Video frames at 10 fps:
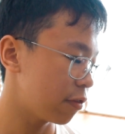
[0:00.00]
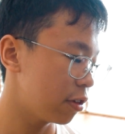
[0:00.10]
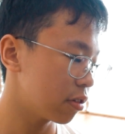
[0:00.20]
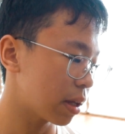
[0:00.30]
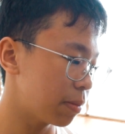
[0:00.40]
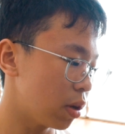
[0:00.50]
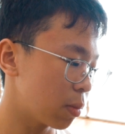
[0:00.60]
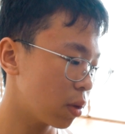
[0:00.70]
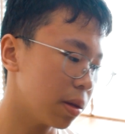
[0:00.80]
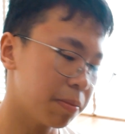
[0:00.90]
video thumbnail.
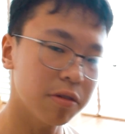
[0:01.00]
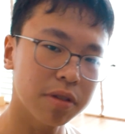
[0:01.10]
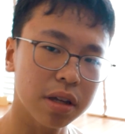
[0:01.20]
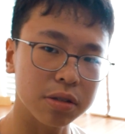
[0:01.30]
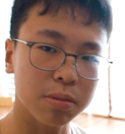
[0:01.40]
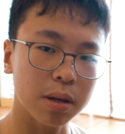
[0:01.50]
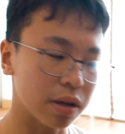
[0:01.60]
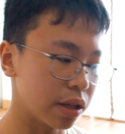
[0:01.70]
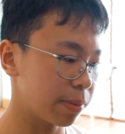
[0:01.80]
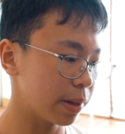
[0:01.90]
I'm quite happy with it as
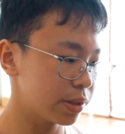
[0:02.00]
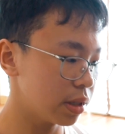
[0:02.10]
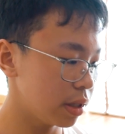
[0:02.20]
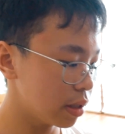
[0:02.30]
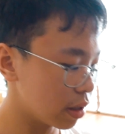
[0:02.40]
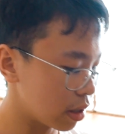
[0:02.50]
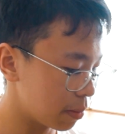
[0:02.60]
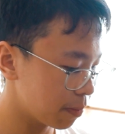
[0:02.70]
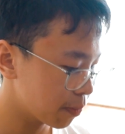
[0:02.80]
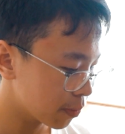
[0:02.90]
well, especially
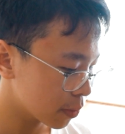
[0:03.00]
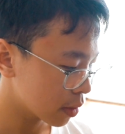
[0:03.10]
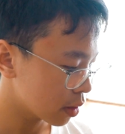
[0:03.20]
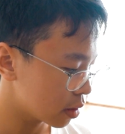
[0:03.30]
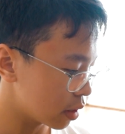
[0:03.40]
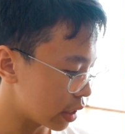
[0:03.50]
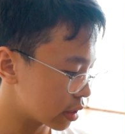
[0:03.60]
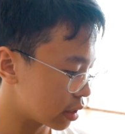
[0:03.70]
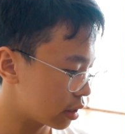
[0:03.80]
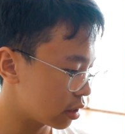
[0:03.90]
the
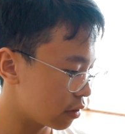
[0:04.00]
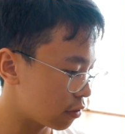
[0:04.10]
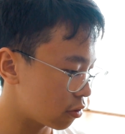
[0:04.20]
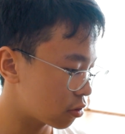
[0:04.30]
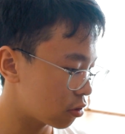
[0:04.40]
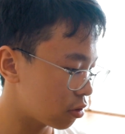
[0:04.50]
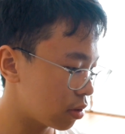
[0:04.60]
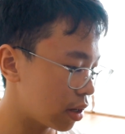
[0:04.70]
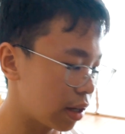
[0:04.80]
escalator photo.